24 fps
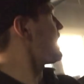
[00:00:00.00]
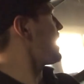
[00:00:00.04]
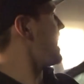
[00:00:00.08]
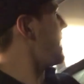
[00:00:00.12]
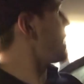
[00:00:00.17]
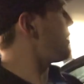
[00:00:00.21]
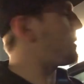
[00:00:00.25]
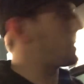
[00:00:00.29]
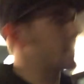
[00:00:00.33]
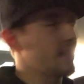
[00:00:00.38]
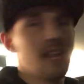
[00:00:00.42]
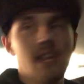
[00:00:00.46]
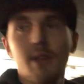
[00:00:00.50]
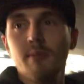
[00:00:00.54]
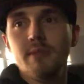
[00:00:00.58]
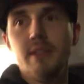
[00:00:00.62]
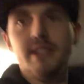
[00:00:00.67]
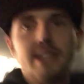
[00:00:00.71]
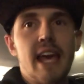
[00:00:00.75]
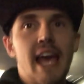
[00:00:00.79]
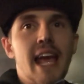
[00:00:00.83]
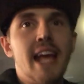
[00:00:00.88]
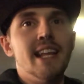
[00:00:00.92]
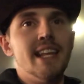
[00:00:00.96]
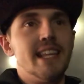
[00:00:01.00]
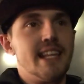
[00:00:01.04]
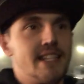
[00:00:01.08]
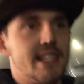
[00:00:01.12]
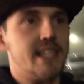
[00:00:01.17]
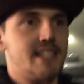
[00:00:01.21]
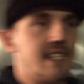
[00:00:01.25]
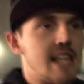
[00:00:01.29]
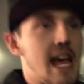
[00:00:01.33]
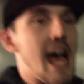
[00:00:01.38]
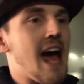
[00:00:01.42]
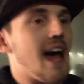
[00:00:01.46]
don't know how I keep gaining
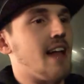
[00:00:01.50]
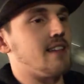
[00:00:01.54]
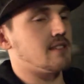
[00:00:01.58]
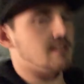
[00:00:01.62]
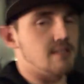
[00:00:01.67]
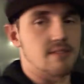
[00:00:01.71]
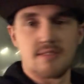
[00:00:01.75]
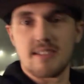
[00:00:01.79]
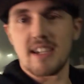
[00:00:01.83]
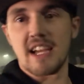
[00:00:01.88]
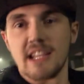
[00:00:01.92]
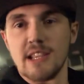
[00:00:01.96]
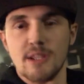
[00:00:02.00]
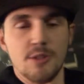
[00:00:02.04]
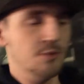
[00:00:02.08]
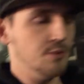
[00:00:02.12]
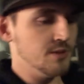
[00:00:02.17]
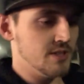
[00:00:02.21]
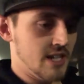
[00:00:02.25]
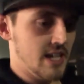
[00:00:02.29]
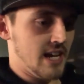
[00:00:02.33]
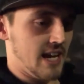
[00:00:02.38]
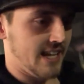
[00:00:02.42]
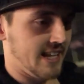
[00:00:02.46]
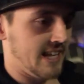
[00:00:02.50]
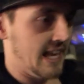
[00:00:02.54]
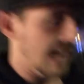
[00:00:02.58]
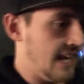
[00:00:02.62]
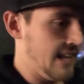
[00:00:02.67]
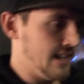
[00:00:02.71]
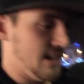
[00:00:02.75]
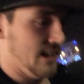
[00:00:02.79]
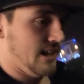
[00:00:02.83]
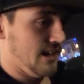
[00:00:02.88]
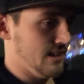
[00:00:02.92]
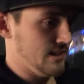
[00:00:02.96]
this hat. I lose it, I
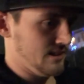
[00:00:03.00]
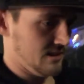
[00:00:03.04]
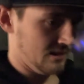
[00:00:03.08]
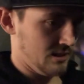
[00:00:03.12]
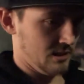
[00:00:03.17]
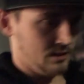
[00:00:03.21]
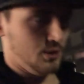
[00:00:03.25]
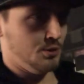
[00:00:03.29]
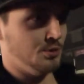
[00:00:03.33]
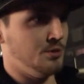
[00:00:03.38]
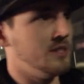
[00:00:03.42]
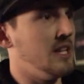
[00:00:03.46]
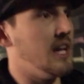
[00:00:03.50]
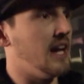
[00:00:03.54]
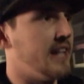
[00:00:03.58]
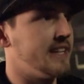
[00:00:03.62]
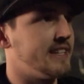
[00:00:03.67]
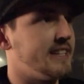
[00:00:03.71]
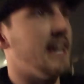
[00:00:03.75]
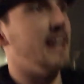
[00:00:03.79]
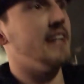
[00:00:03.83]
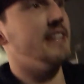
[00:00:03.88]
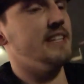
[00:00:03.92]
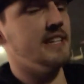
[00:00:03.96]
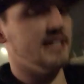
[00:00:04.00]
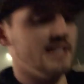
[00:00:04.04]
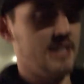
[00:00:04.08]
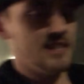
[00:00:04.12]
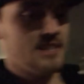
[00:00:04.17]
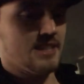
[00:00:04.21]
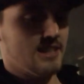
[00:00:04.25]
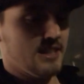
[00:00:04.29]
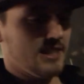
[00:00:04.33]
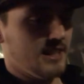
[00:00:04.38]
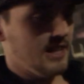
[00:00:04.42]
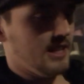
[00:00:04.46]
gain it, I lose it, I gain it.
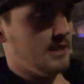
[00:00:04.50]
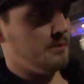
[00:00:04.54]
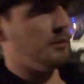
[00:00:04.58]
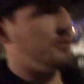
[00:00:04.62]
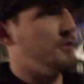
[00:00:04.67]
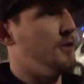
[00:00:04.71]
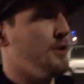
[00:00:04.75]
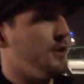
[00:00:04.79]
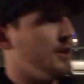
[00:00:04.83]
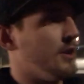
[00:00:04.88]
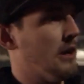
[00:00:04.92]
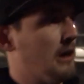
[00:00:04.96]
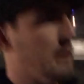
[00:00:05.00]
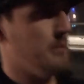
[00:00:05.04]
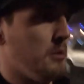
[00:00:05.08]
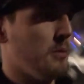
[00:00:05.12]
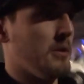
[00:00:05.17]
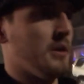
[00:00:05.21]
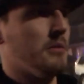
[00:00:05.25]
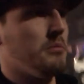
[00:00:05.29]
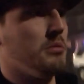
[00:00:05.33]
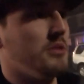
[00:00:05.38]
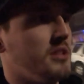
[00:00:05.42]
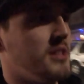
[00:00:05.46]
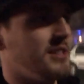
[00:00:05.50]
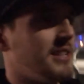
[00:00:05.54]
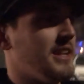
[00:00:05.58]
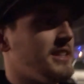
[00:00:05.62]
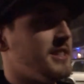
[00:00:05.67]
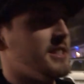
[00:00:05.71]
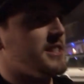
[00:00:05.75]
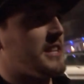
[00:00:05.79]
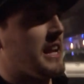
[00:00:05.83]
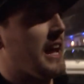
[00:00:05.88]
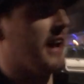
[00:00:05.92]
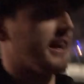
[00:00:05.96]
And before you know it, I'll be wearing a bloody
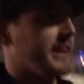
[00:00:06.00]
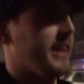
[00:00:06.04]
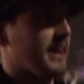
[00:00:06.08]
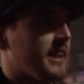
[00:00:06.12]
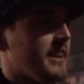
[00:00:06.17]
Santa's hat